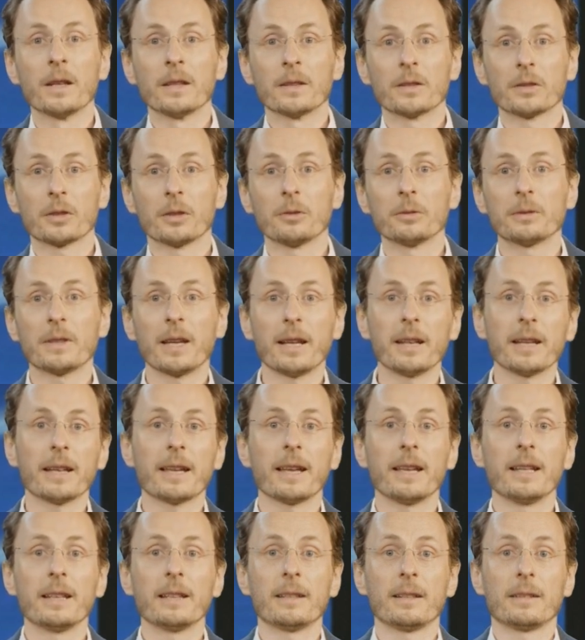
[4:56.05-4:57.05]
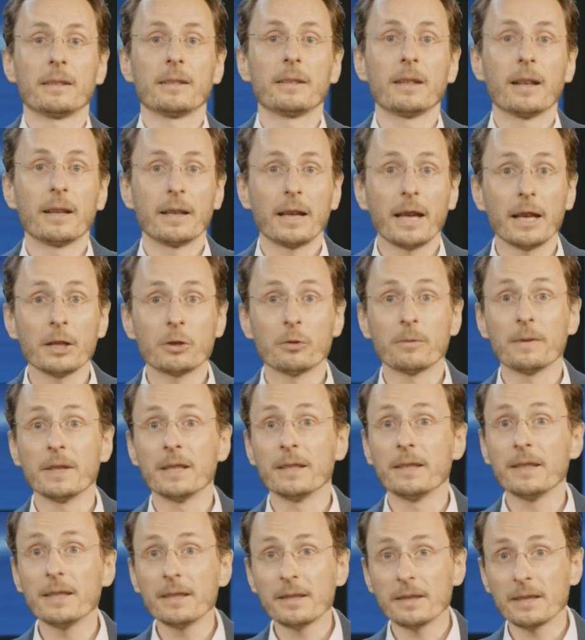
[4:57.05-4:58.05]
So dedicated
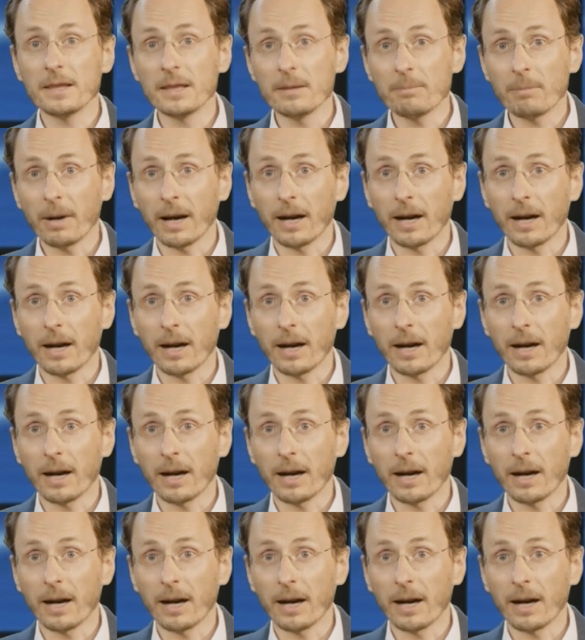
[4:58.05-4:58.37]
HVDC